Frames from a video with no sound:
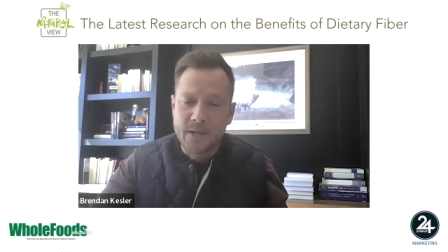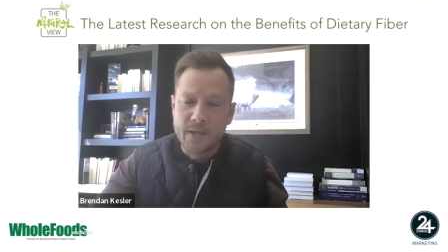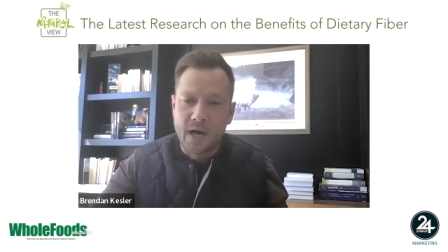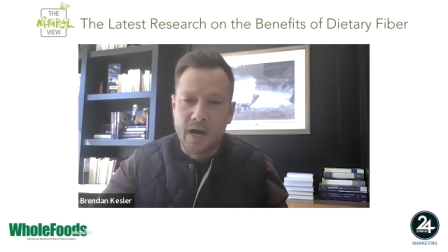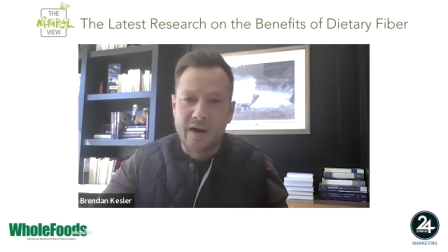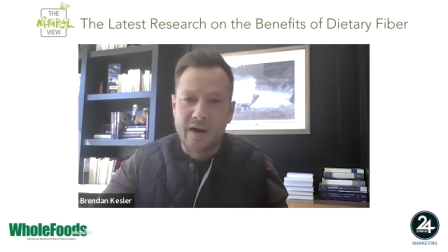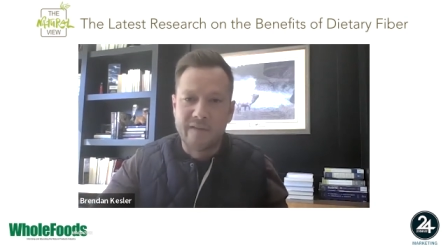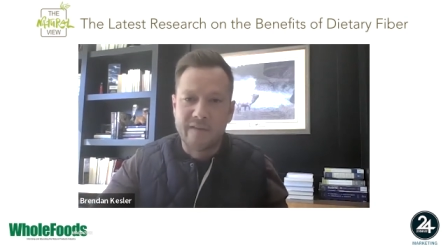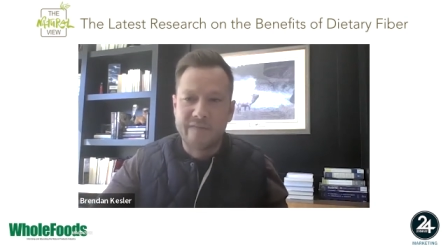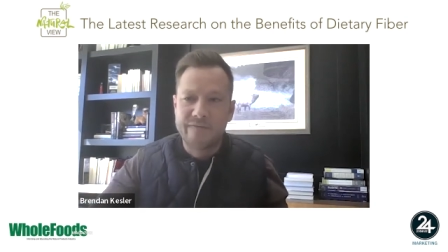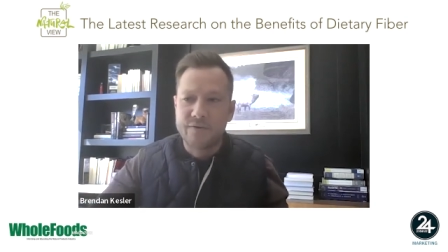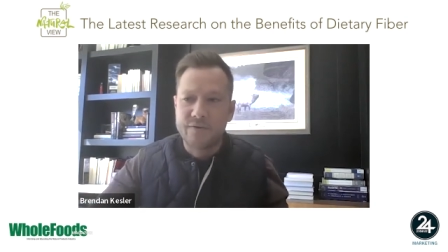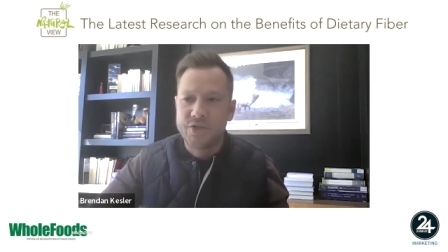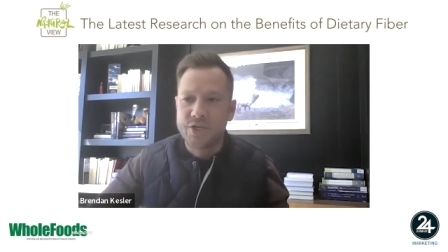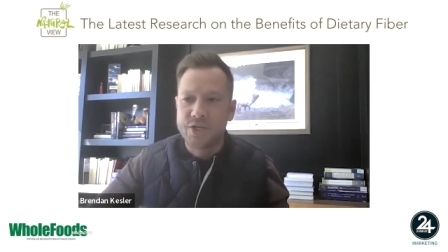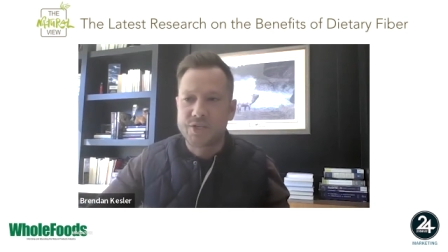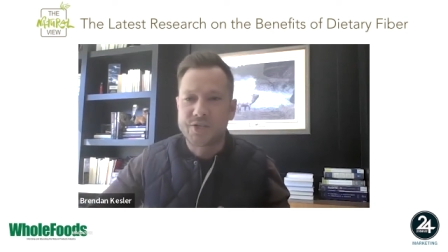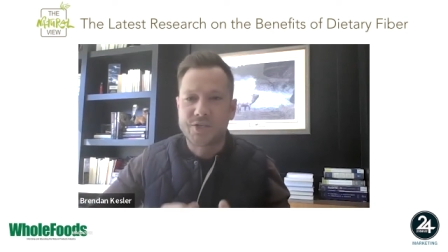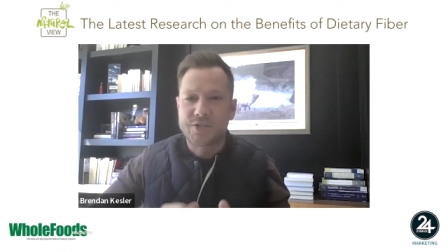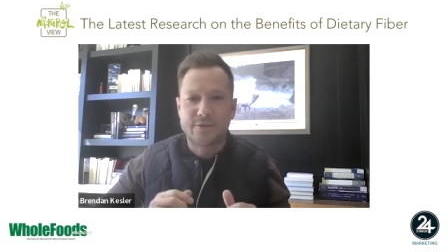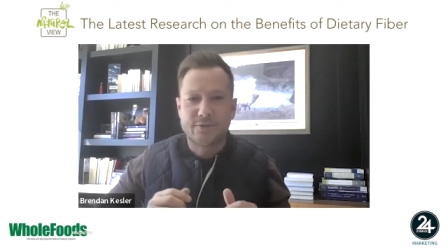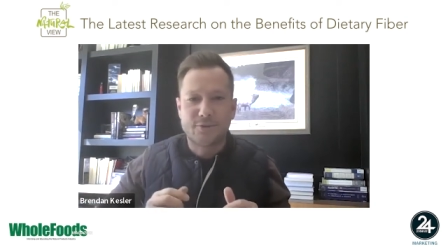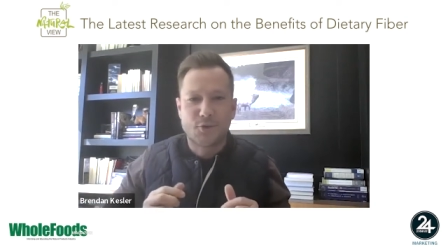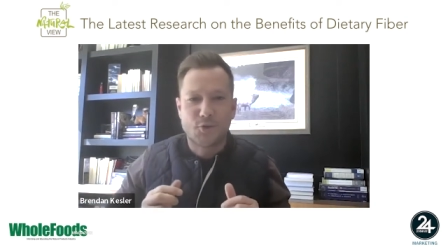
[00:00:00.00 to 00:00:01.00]
of
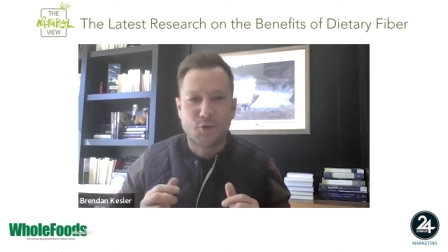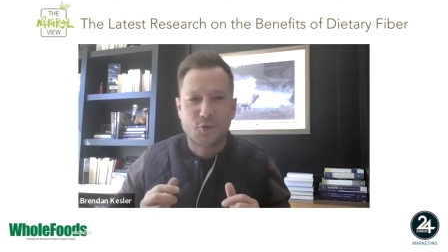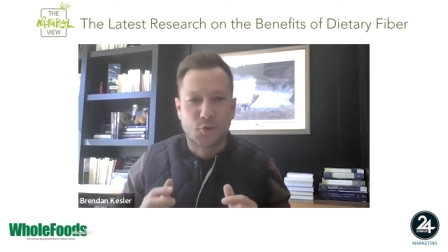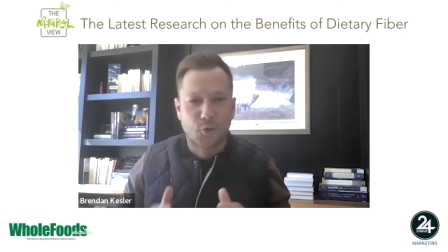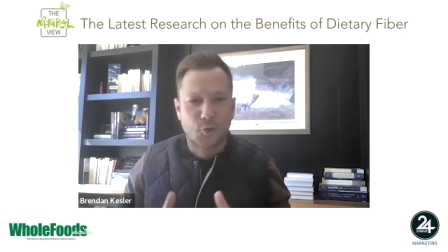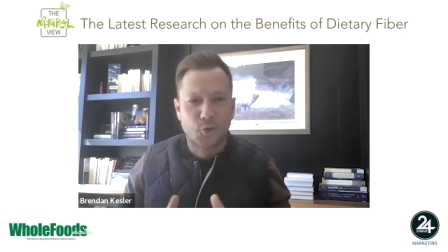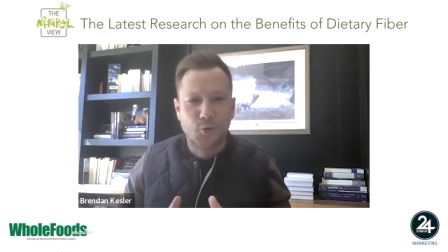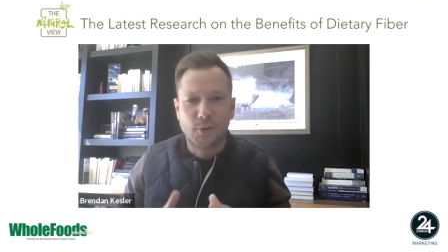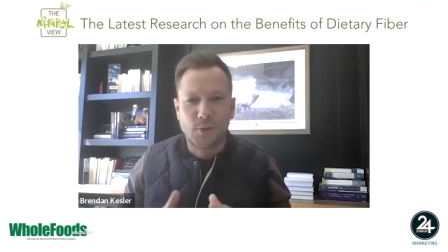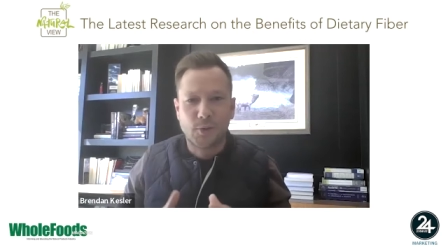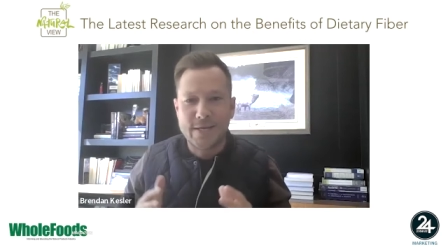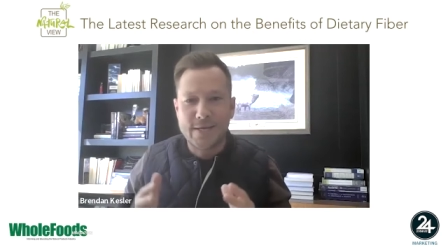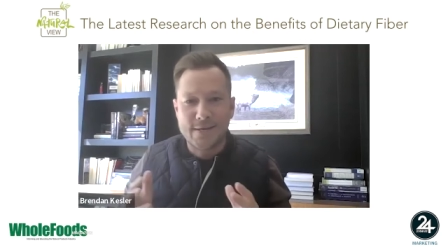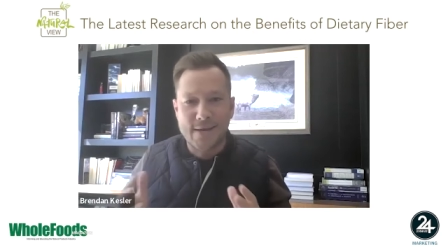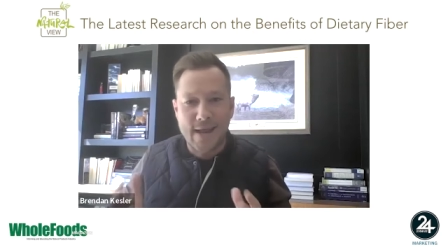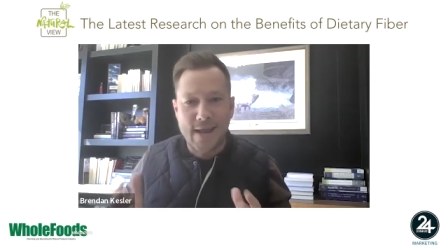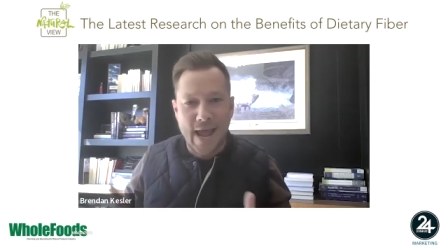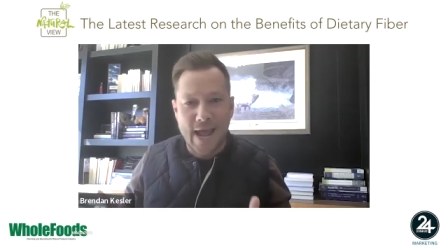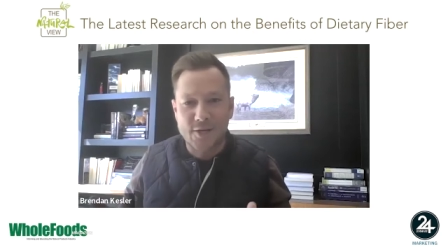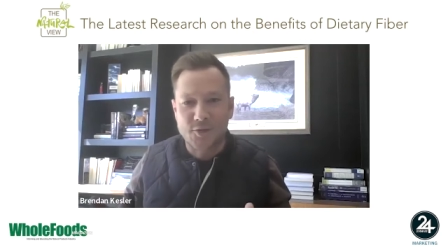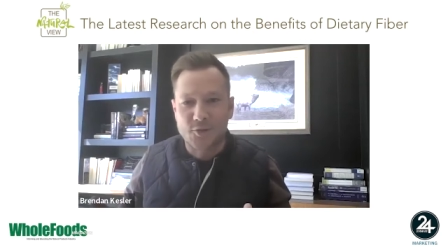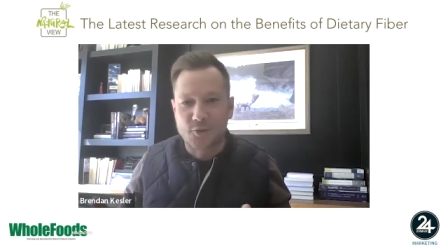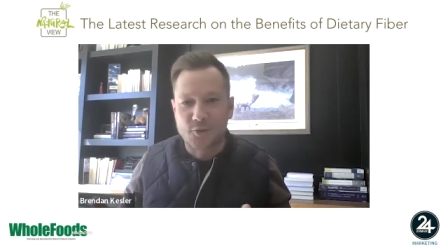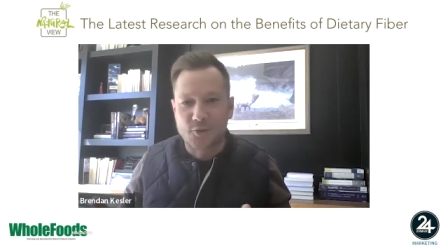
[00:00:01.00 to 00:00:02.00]
just truly
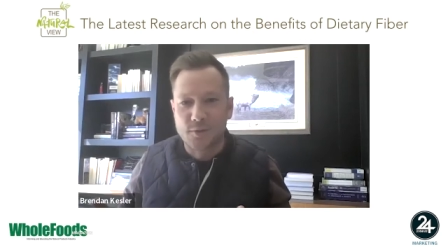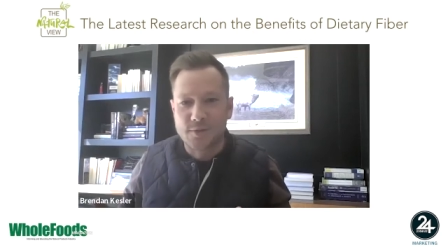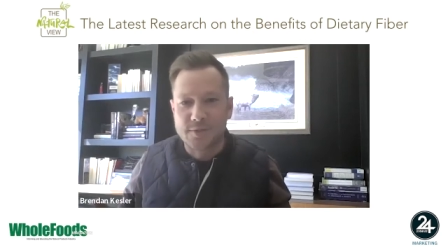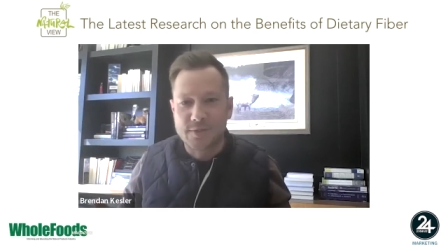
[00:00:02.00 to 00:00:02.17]
natural